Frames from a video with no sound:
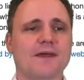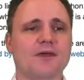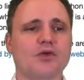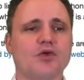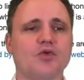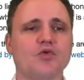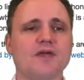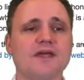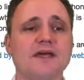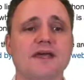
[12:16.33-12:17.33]
You
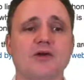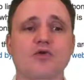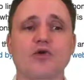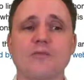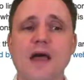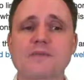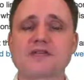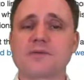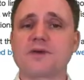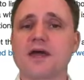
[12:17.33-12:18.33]
need a Google
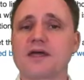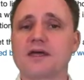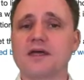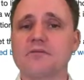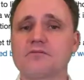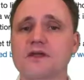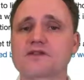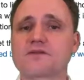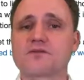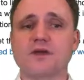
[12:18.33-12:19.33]
Maps API key.
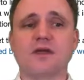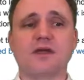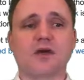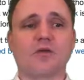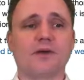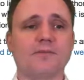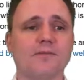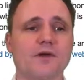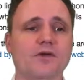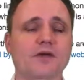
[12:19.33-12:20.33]
That's free. Get
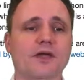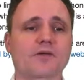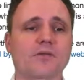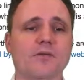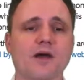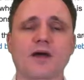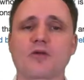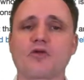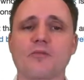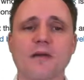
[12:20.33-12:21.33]
one in order to get
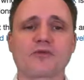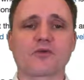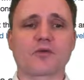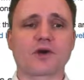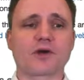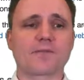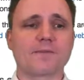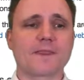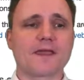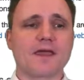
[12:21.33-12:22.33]
Google Maps to work.
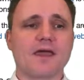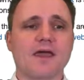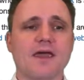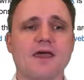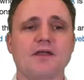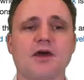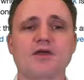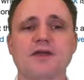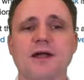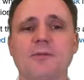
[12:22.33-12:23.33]
And
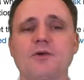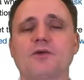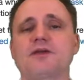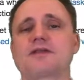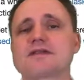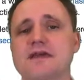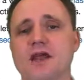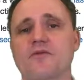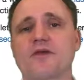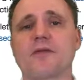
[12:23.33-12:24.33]
on Yelp, you will need to sign
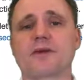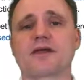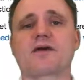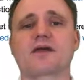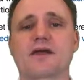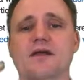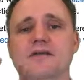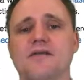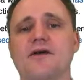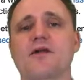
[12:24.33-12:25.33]
up for a Yelp account and get a
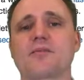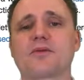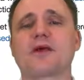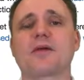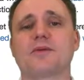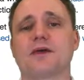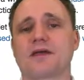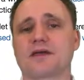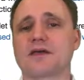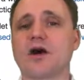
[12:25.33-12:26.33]
developer
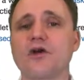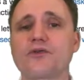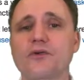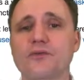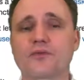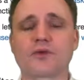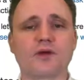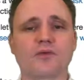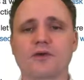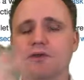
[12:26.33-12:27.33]
API key, also
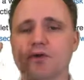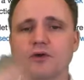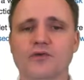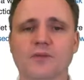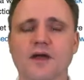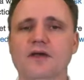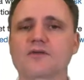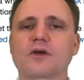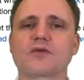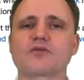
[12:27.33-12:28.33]
free, with, you know, some kind
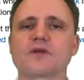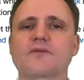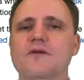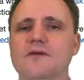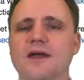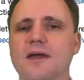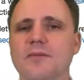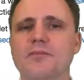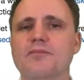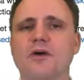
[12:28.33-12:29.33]
of, you know,
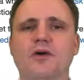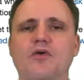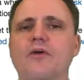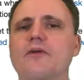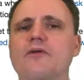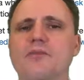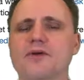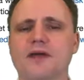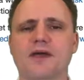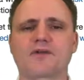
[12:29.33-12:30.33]
25K queries per
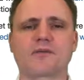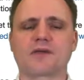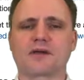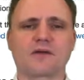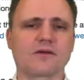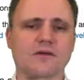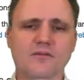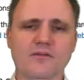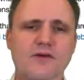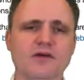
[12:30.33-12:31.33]
day, something, you know,
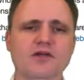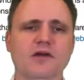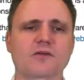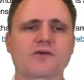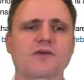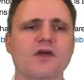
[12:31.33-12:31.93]
very generous.